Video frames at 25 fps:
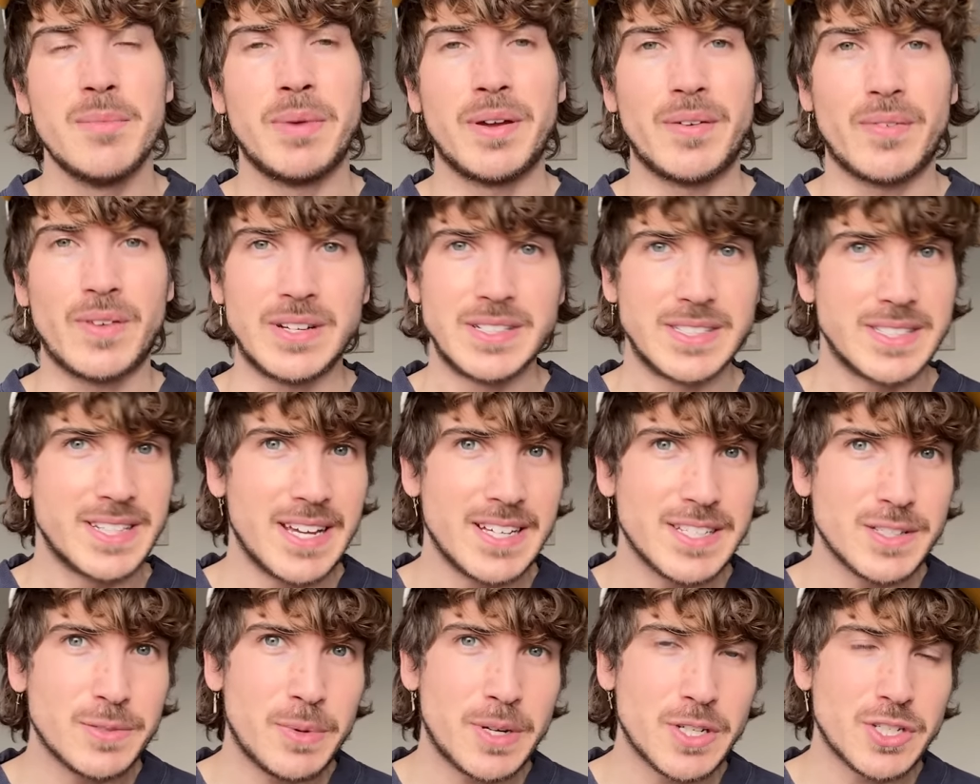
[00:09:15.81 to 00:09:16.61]
my friend
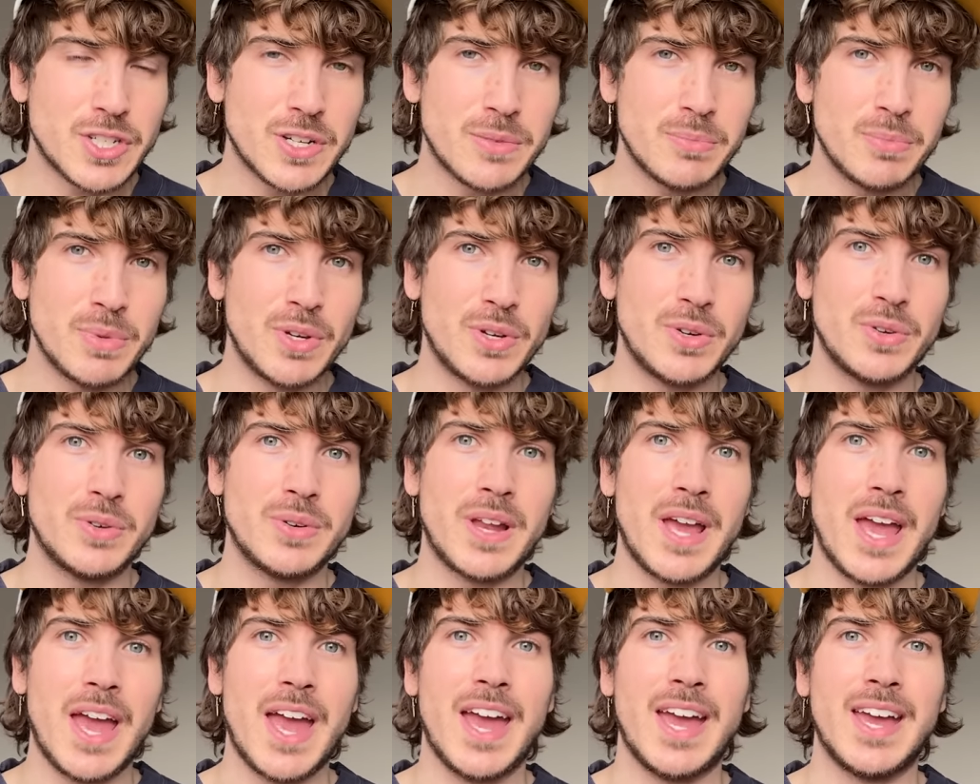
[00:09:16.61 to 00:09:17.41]
Dan's watching Moon,
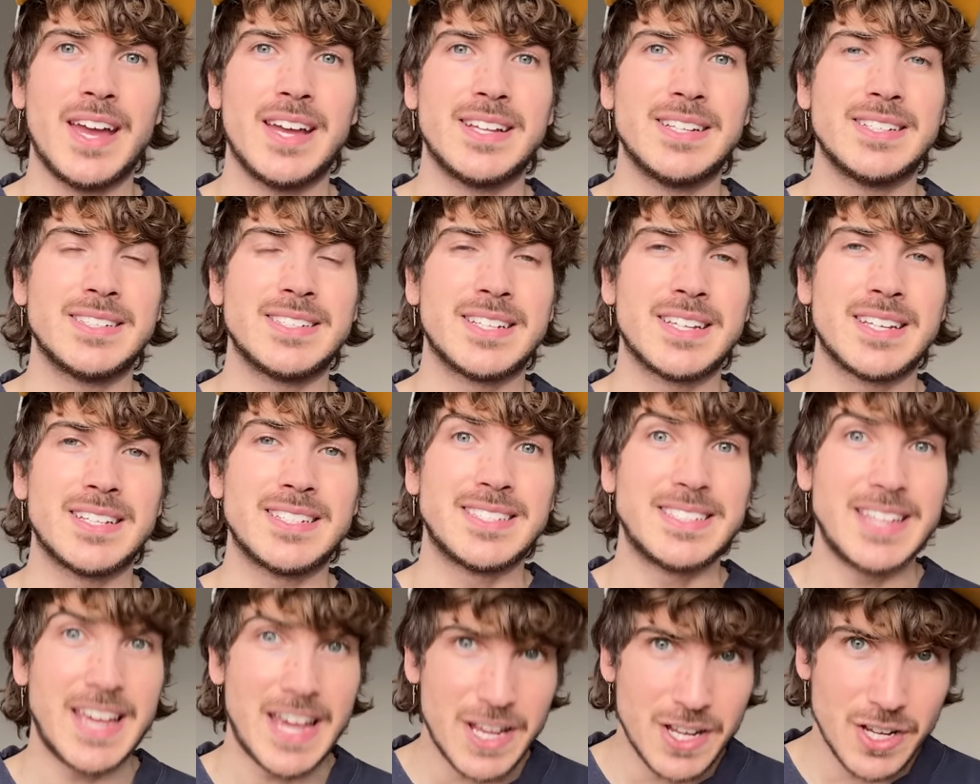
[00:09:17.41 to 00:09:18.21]
and
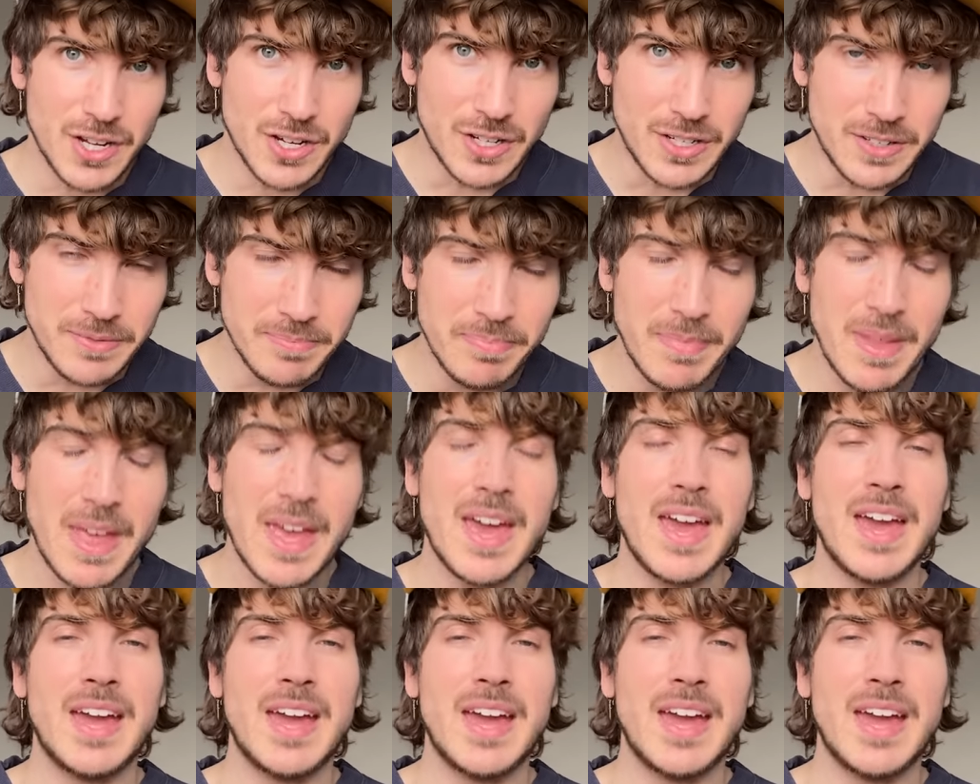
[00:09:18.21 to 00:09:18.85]
Daniel